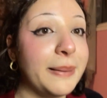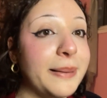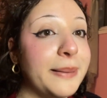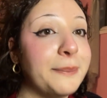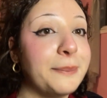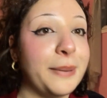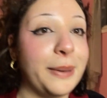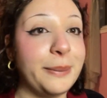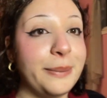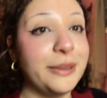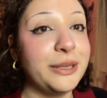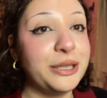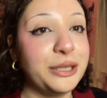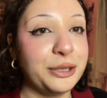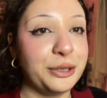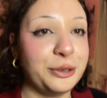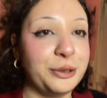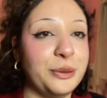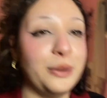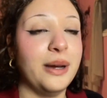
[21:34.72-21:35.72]
maybe
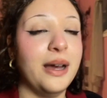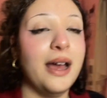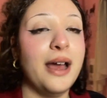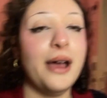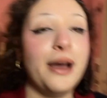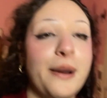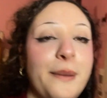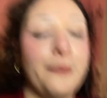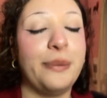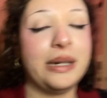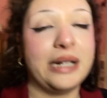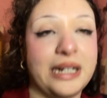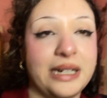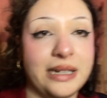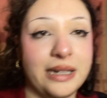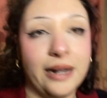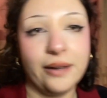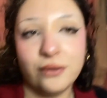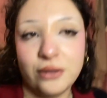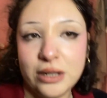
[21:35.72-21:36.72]
two, but I
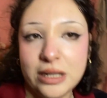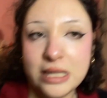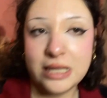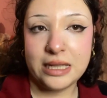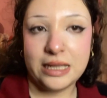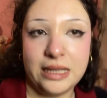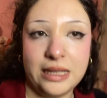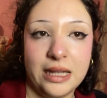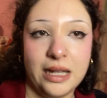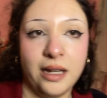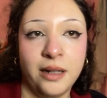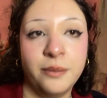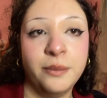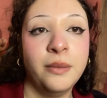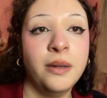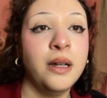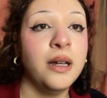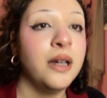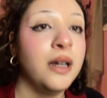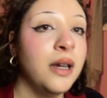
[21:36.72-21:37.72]
never see
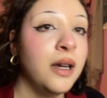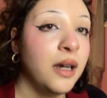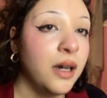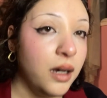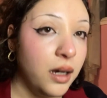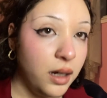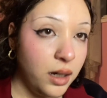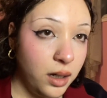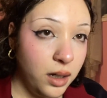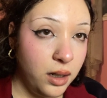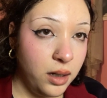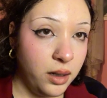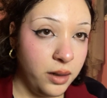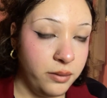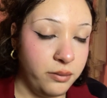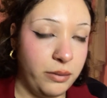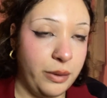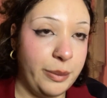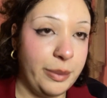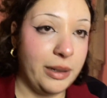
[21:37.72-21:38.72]
them.
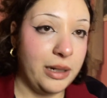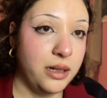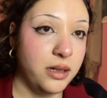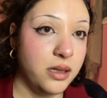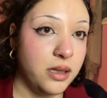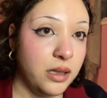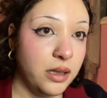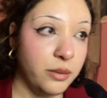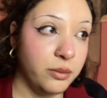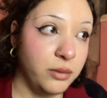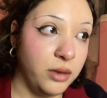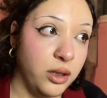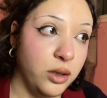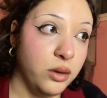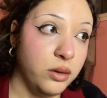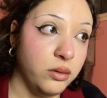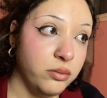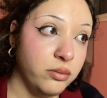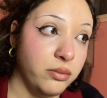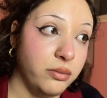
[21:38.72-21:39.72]
Um, maybe I see them like
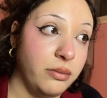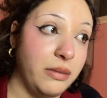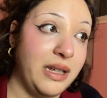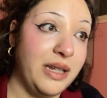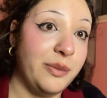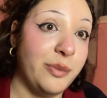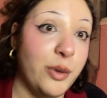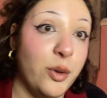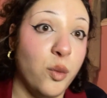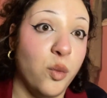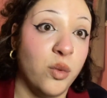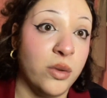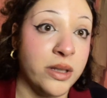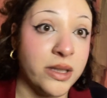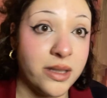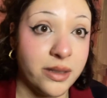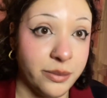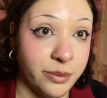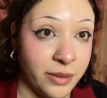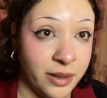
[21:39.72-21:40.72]
maybe
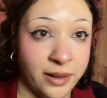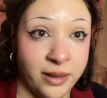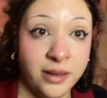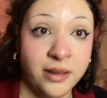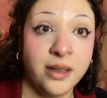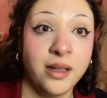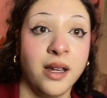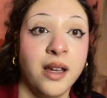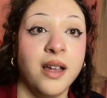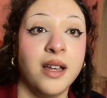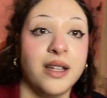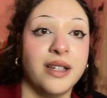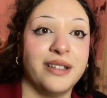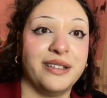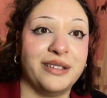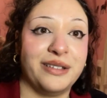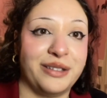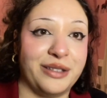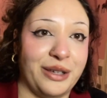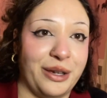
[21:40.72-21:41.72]
once a month.
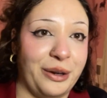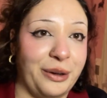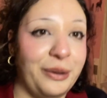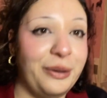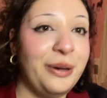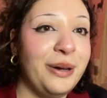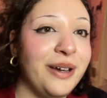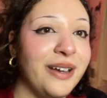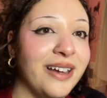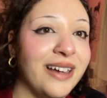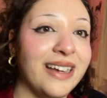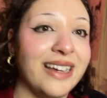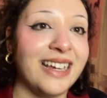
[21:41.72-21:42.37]
So